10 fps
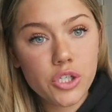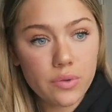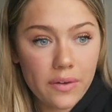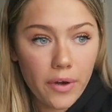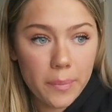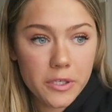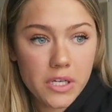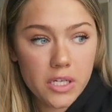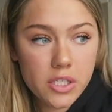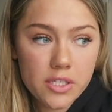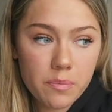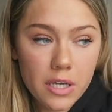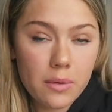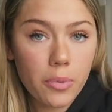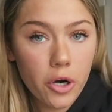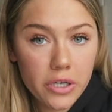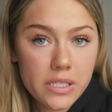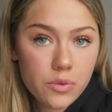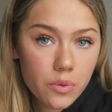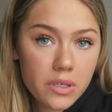do have reputations of being
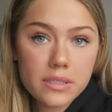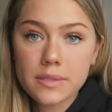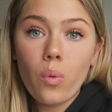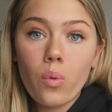party schools.